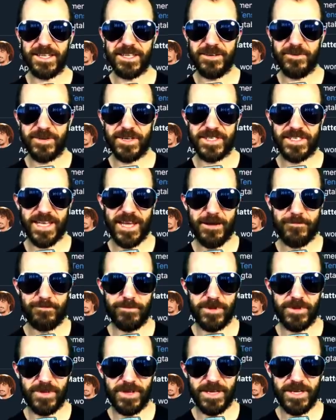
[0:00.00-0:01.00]
clear
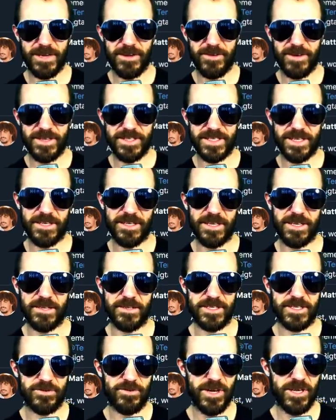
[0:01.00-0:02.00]
example here is an
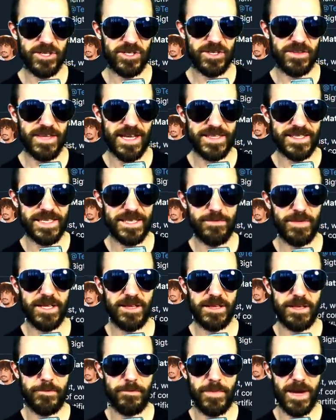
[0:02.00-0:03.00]
illustration that
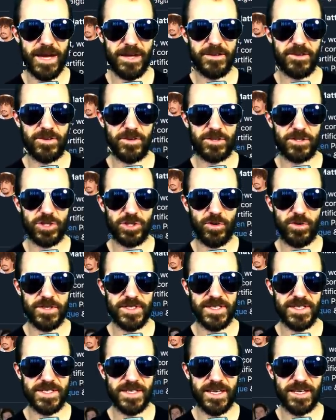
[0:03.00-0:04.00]
seemingly minor
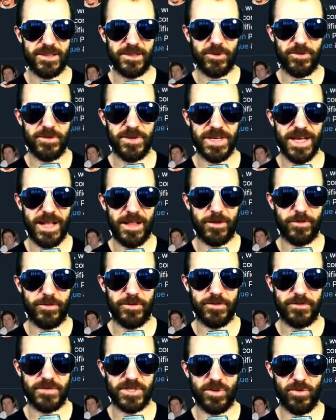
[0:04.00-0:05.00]
choices in learning
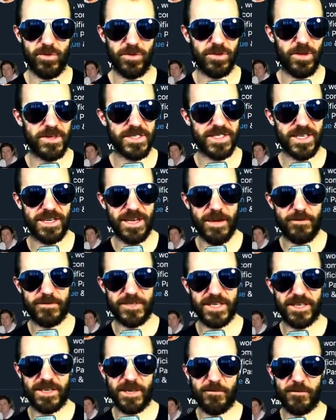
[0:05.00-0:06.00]
algorithms or loss can have
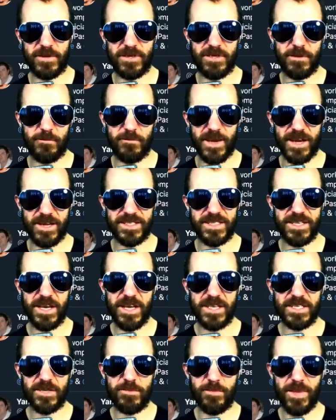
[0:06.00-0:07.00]
significant effects.
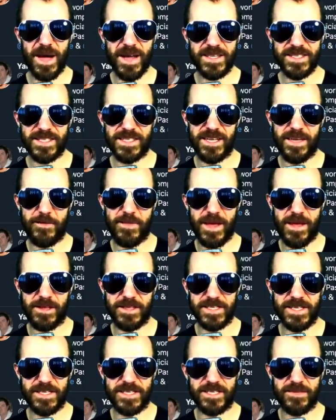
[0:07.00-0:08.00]
So bias in ML
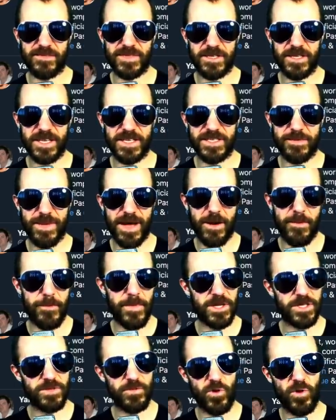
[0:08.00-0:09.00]
systems is about
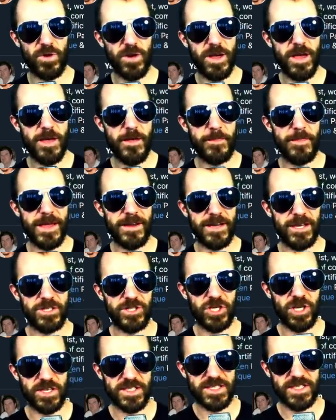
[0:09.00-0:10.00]
much more than
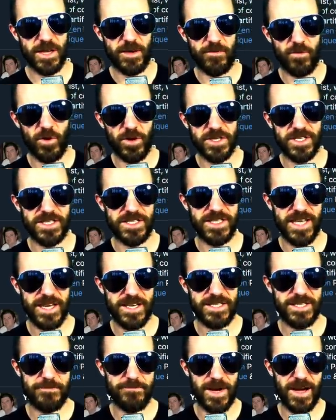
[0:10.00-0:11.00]
just avoid
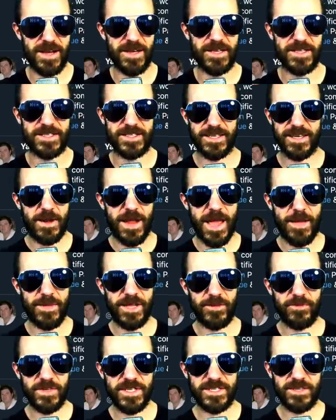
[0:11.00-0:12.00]
data bias.
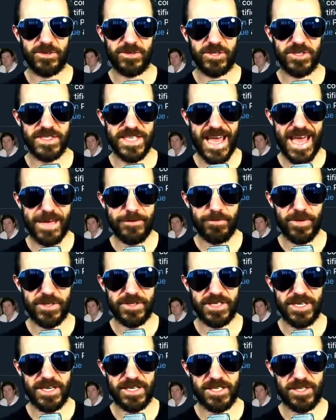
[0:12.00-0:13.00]
ML researchers and
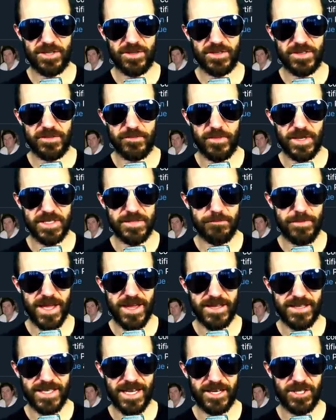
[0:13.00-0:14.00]
practitioners must pay
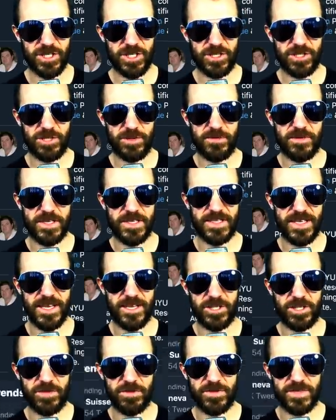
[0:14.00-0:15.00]
attention to these
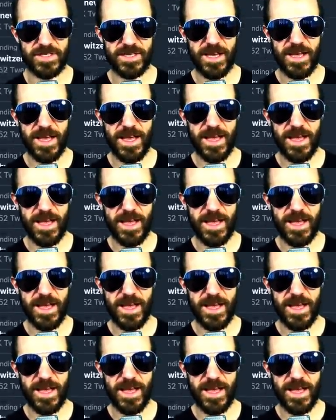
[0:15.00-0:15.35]
issues.